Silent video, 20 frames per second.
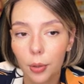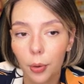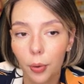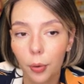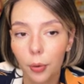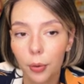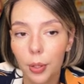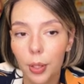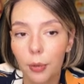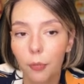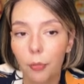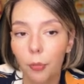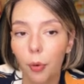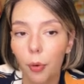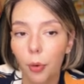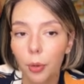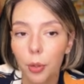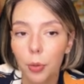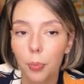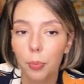called the
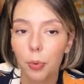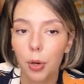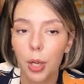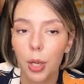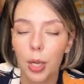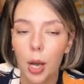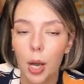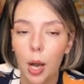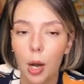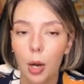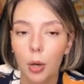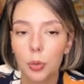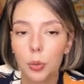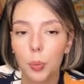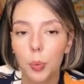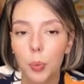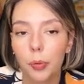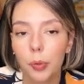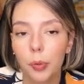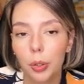volume breakout,
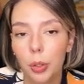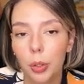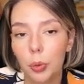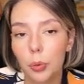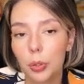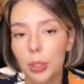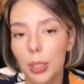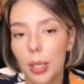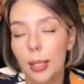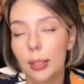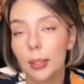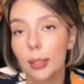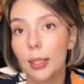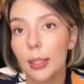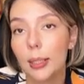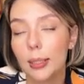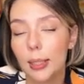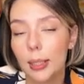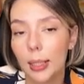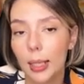we will use an
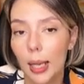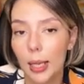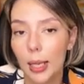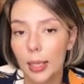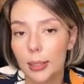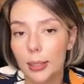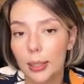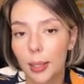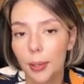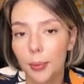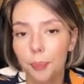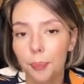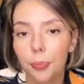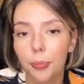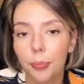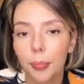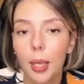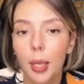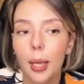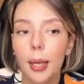indicator
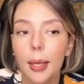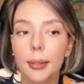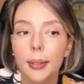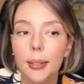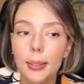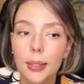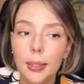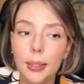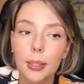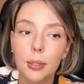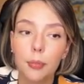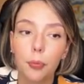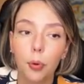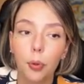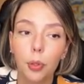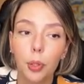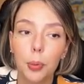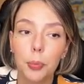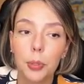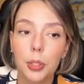this is the
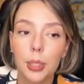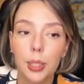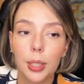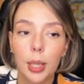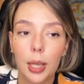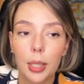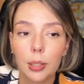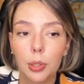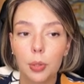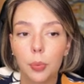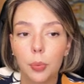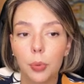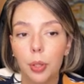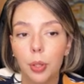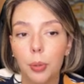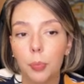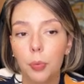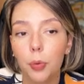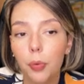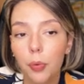volume indicator with a
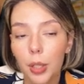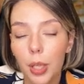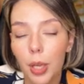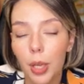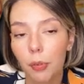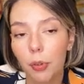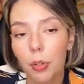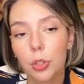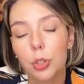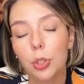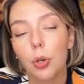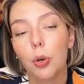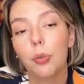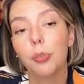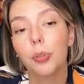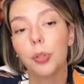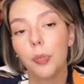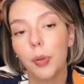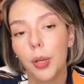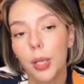moving average of
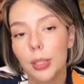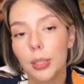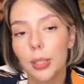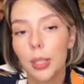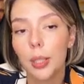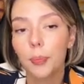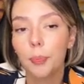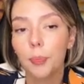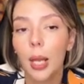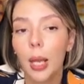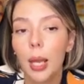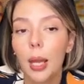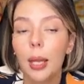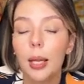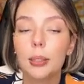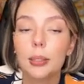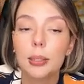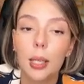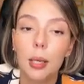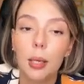20.
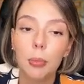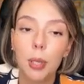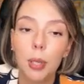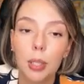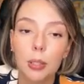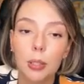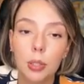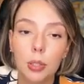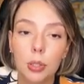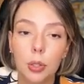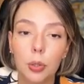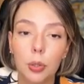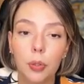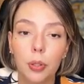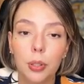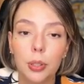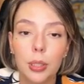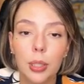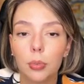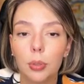In some cases you will
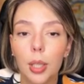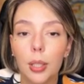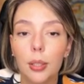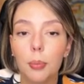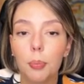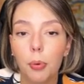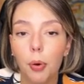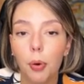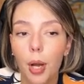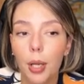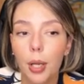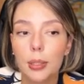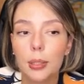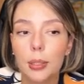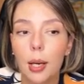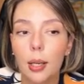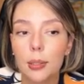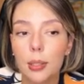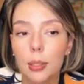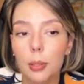see that the price
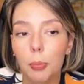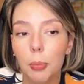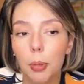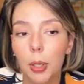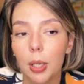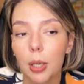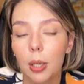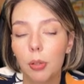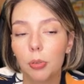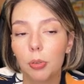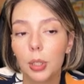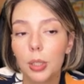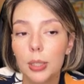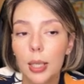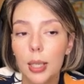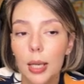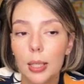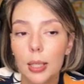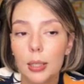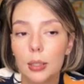doesn't make a
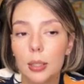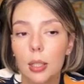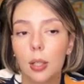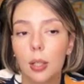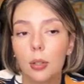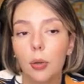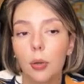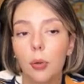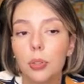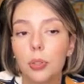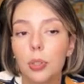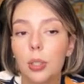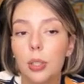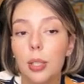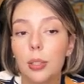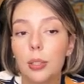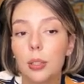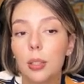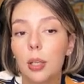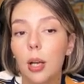retest and also
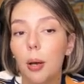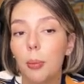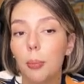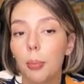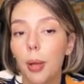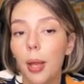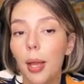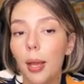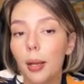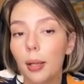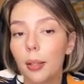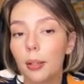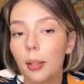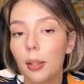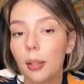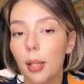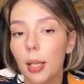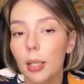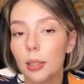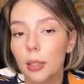doesn't come back at a
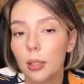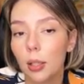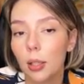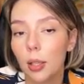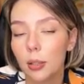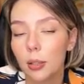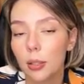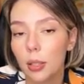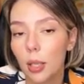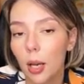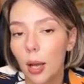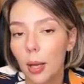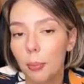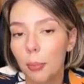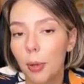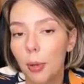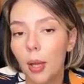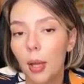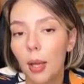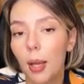later time
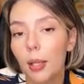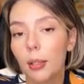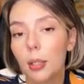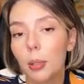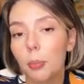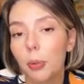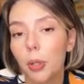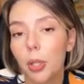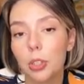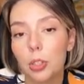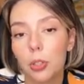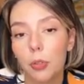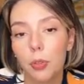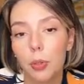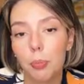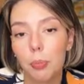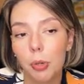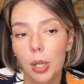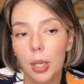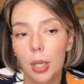at the place of the
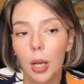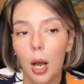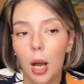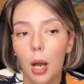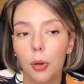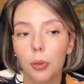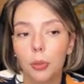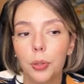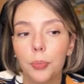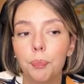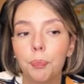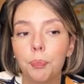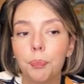breakout.